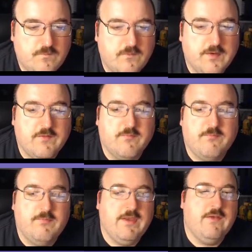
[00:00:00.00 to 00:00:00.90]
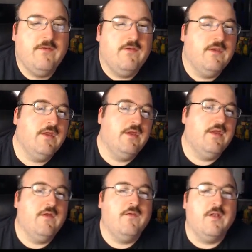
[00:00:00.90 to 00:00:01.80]
to be
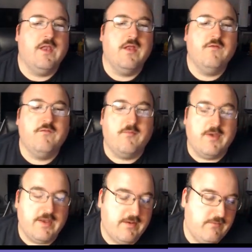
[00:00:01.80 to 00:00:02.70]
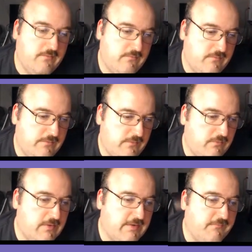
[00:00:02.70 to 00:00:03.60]
the Lanzarad. You
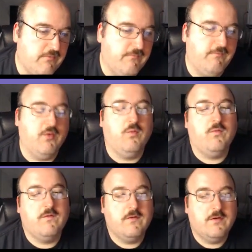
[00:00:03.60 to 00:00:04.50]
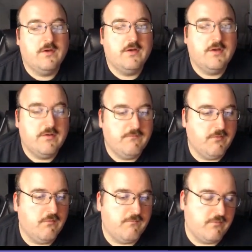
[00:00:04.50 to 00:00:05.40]
have to vote
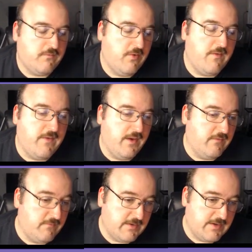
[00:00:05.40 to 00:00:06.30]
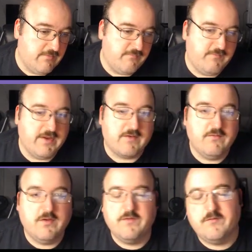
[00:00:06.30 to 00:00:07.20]
for certain things that can affect
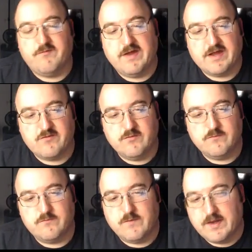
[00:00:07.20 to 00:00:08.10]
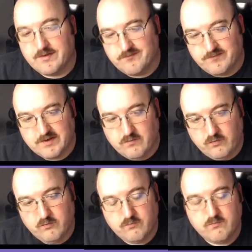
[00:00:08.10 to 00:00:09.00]
other factions. They can affect
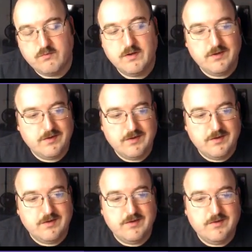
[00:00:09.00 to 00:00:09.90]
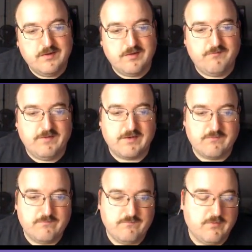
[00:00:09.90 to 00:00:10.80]
you, affect
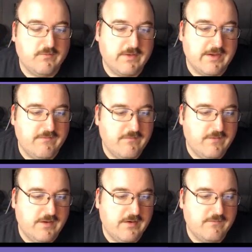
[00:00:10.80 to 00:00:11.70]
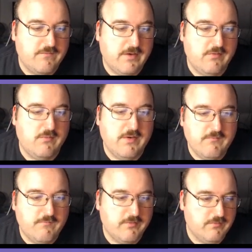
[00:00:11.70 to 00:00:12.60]
all kinds of things, and your
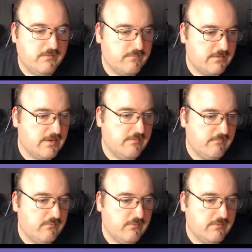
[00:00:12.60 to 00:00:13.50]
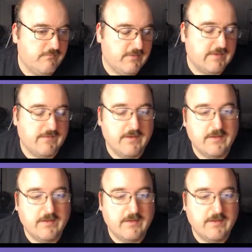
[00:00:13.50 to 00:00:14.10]
influence kind of you're going to affect that.